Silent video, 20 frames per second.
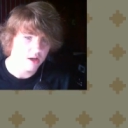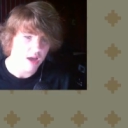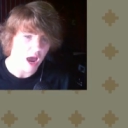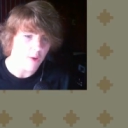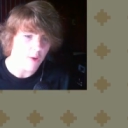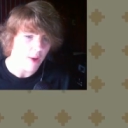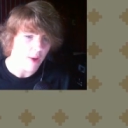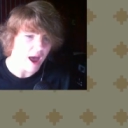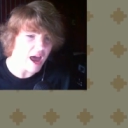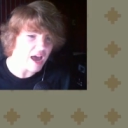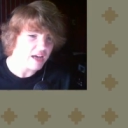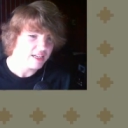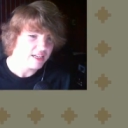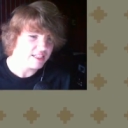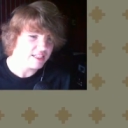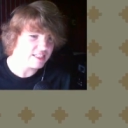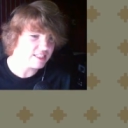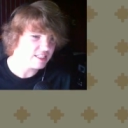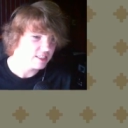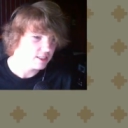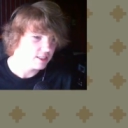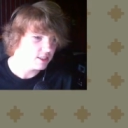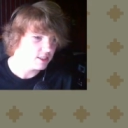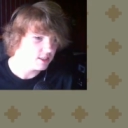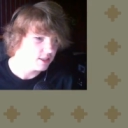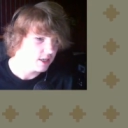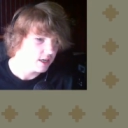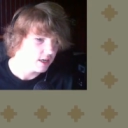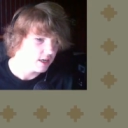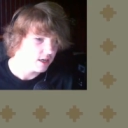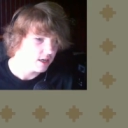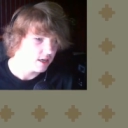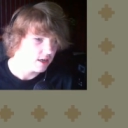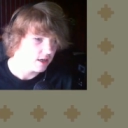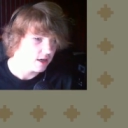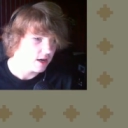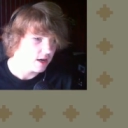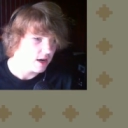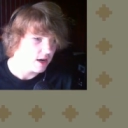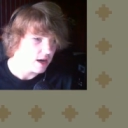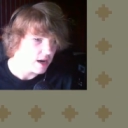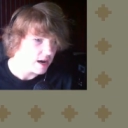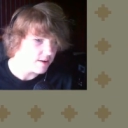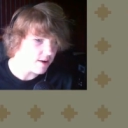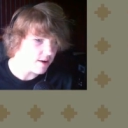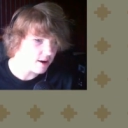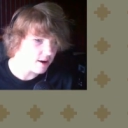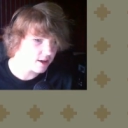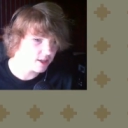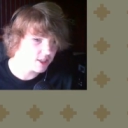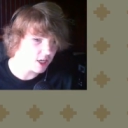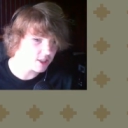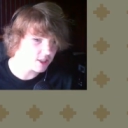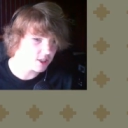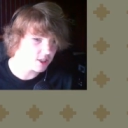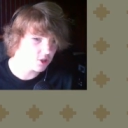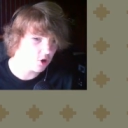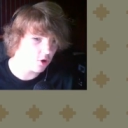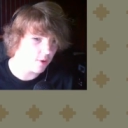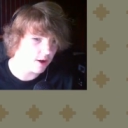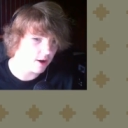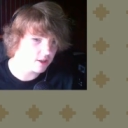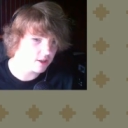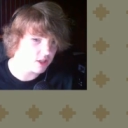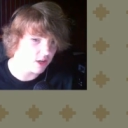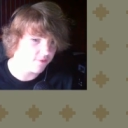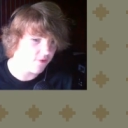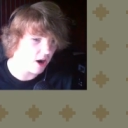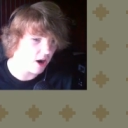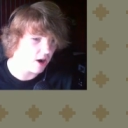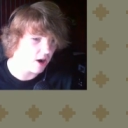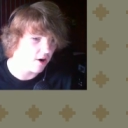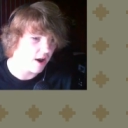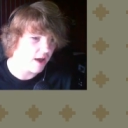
Ah, ah, ah. I'm not going to touch the door while it's on fire.